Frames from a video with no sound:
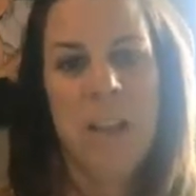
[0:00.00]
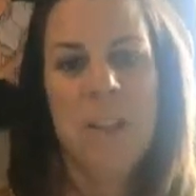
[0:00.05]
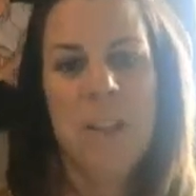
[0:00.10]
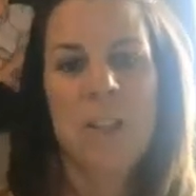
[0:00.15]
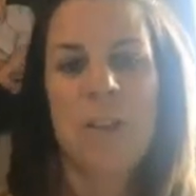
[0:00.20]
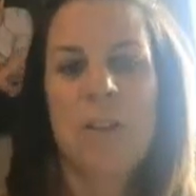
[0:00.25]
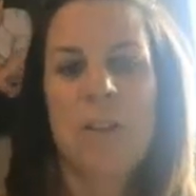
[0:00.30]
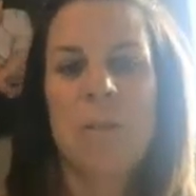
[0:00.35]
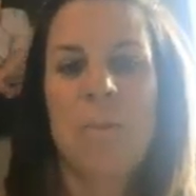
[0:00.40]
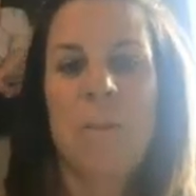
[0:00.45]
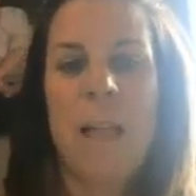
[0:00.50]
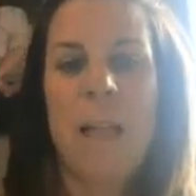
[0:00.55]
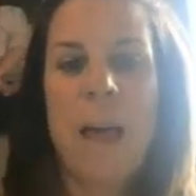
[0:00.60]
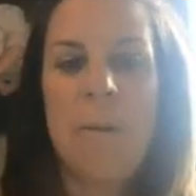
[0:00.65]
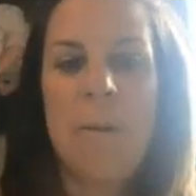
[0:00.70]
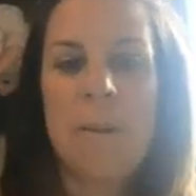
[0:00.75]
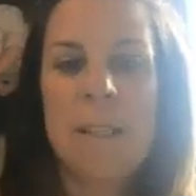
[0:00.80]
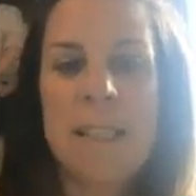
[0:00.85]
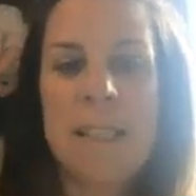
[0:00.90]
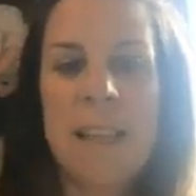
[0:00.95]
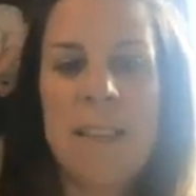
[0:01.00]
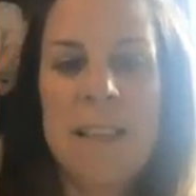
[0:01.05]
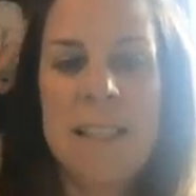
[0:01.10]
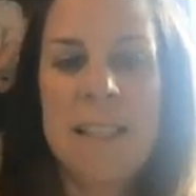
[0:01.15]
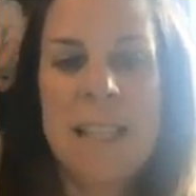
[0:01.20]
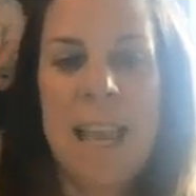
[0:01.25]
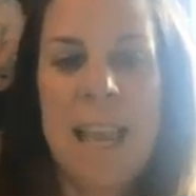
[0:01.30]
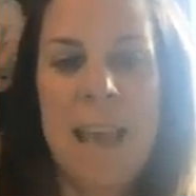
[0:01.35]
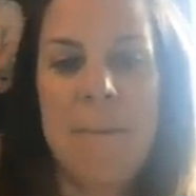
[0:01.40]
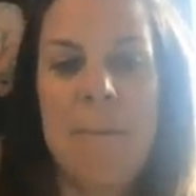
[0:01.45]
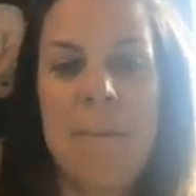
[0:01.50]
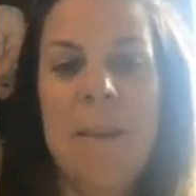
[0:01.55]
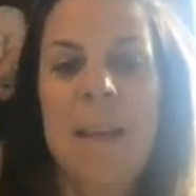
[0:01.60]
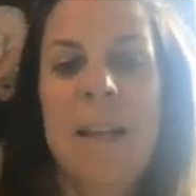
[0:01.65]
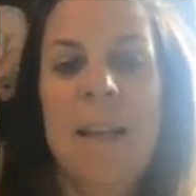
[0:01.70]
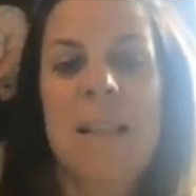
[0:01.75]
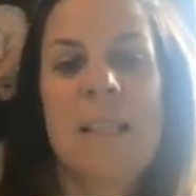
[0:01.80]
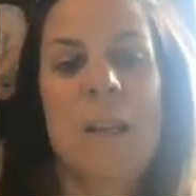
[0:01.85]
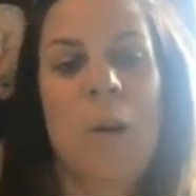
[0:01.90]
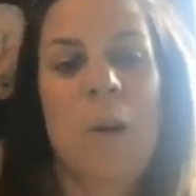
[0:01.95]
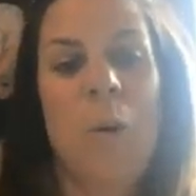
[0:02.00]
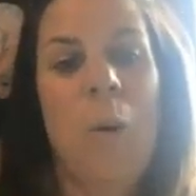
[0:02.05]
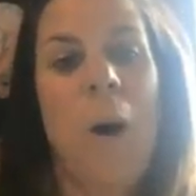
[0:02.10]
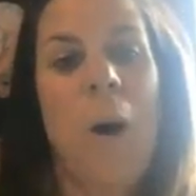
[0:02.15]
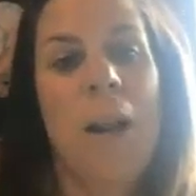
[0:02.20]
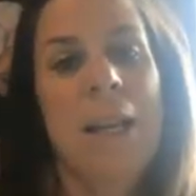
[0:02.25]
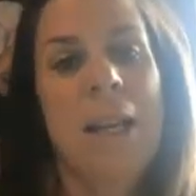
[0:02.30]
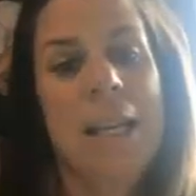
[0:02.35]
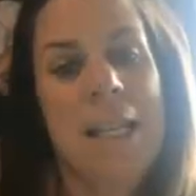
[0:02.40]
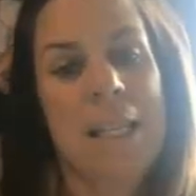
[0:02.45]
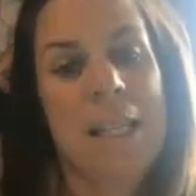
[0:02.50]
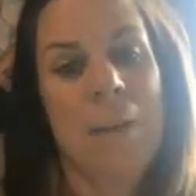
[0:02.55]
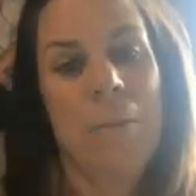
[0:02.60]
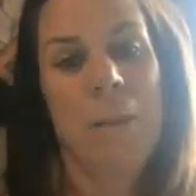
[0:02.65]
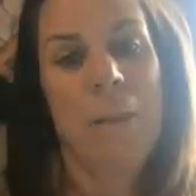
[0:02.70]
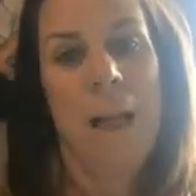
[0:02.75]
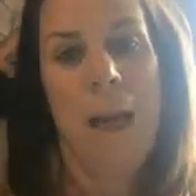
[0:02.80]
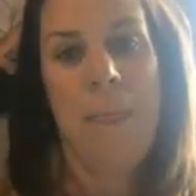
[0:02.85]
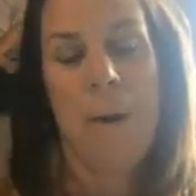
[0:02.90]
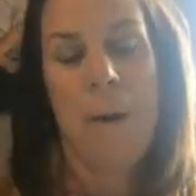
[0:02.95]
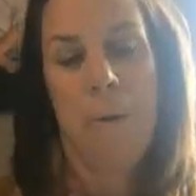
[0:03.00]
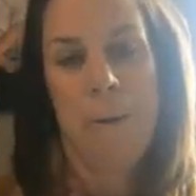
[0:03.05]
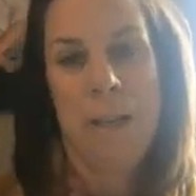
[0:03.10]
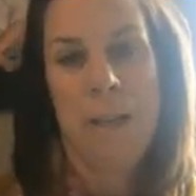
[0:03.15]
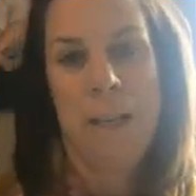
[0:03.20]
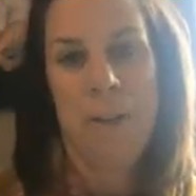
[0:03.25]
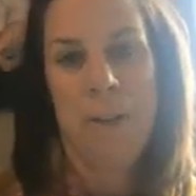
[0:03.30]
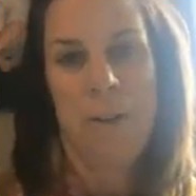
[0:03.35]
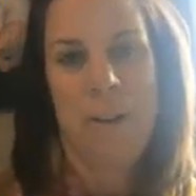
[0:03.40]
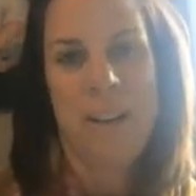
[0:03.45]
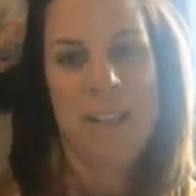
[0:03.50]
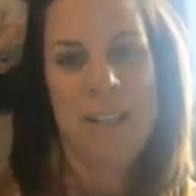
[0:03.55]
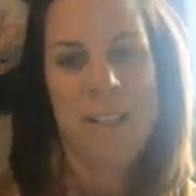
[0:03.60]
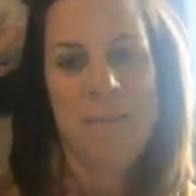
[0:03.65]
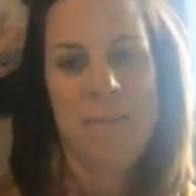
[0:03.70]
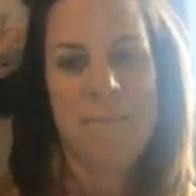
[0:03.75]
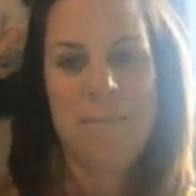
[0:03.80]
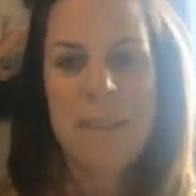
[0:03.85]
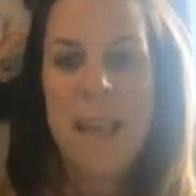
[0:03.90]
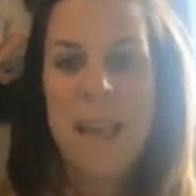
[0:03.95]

So supply will stay the same, the quantity supply that will increase.